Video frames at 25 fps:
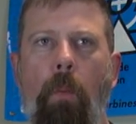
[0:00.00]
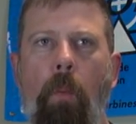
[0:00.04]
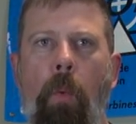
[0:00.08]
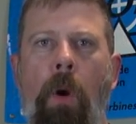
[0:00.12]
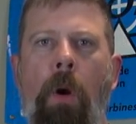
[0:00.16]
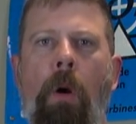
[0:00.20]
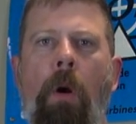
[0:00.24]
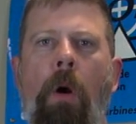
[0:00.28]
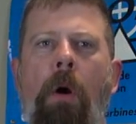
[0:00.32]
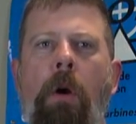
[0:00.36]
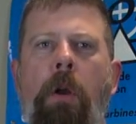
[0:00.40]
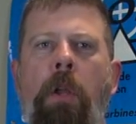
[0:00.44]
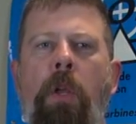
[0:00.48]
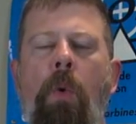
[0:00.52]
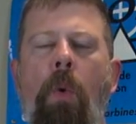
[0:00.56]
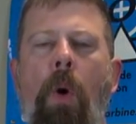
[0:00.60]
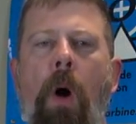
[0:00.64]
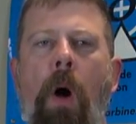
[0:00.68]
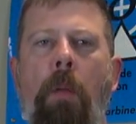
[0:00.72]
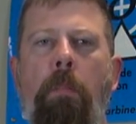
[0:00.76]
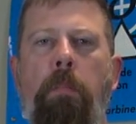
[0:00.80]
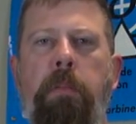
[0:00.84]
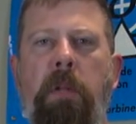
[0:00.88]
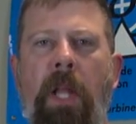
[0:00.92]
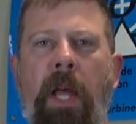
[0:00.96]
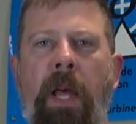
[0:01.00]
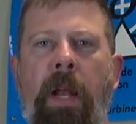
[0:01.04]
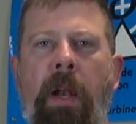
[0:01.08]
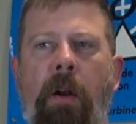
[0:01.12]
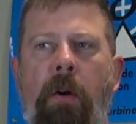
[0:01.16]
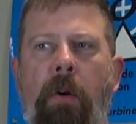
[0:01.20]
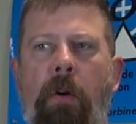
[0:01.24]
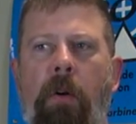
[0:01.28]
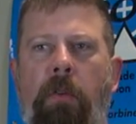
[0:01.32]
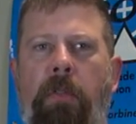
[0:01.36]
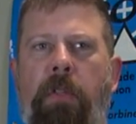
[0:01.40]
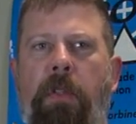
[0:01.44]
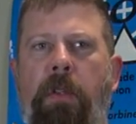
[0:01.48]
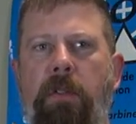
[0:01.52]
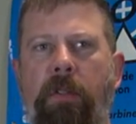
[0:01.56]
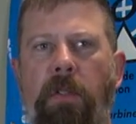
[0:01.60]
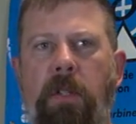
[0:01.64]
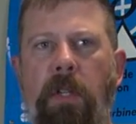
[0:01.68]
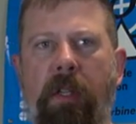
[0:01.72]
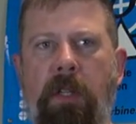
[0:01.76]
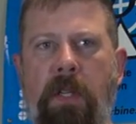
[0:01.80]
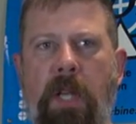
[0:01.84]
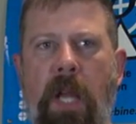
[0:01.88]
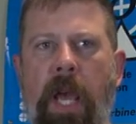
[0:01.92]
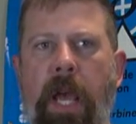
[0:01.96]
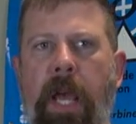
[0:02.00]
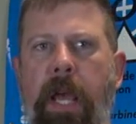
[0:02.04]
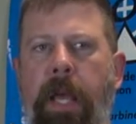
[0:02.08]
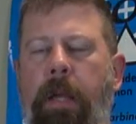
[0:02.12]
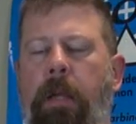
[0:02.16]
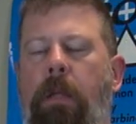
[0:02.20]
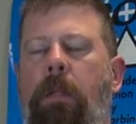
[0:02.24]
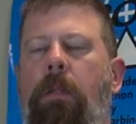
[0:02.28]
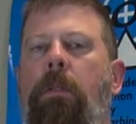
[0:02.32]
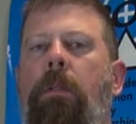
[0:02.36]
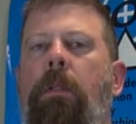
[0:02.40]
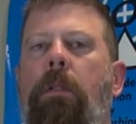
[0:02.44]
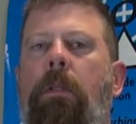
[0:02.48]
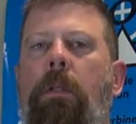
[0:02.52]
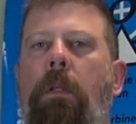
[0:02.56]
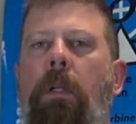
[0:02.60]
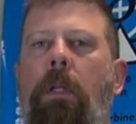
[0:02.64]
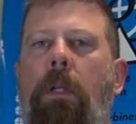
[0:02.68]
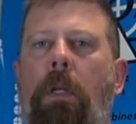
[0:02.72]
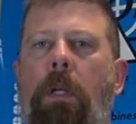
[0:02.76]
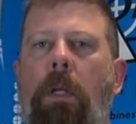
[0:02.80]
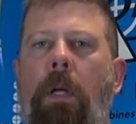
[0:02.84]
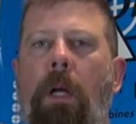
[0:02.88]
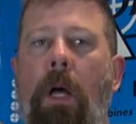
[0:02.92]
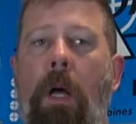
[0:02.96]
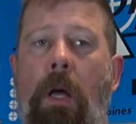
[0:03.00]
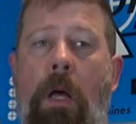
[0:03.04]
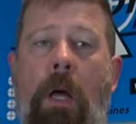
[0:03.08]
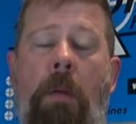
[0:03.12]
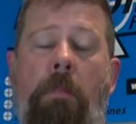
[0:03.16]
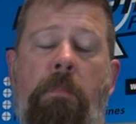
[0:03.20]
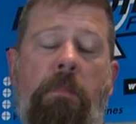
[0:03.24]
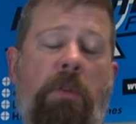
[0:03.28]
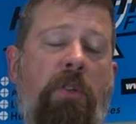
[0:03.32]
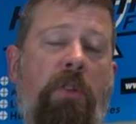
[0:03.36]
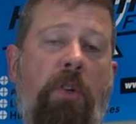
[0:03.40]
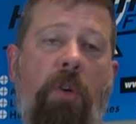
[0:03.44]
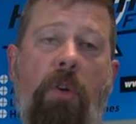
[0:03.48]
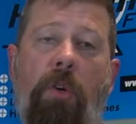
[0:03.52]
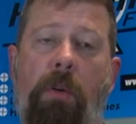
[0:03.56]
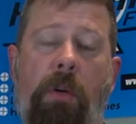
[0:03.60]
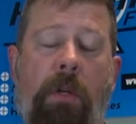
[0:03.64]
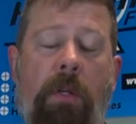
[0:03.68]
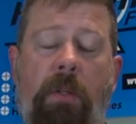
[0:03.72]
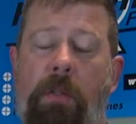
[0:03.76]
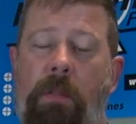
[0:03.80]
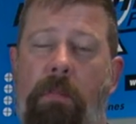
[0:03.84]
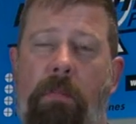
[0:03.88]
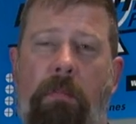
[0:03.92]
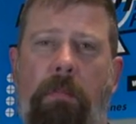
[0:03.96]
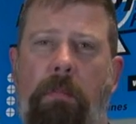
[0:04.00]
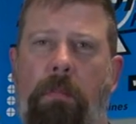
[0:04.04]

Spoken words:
Where are you on planet Earth today? I'm just curious.